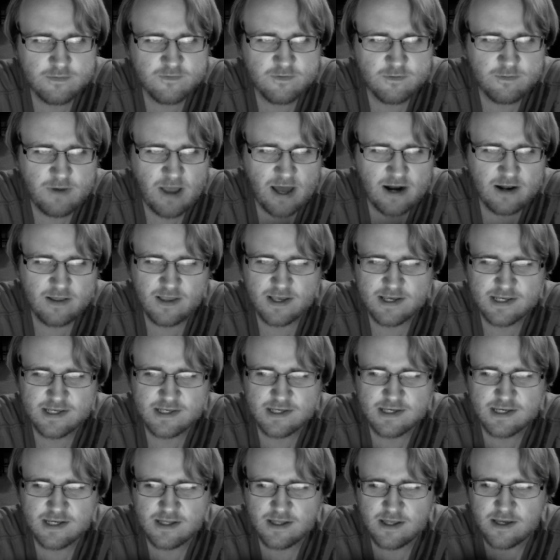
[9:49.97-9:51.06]
from
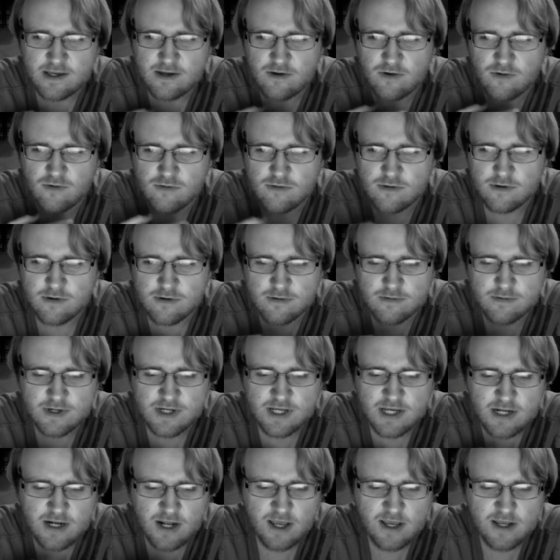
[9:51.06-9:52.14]
adolescence to like older
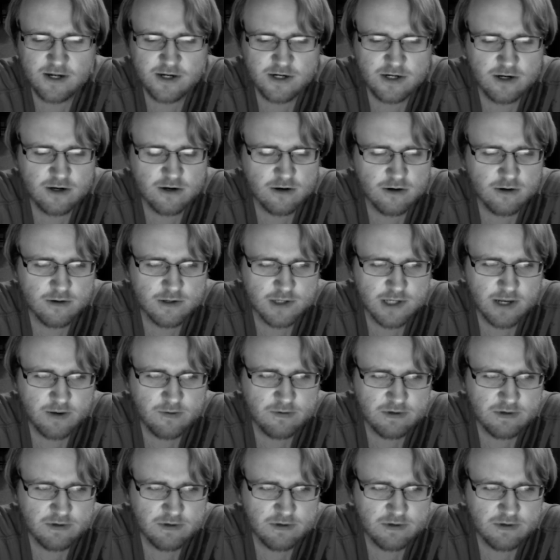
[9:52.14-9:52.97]
teenage years,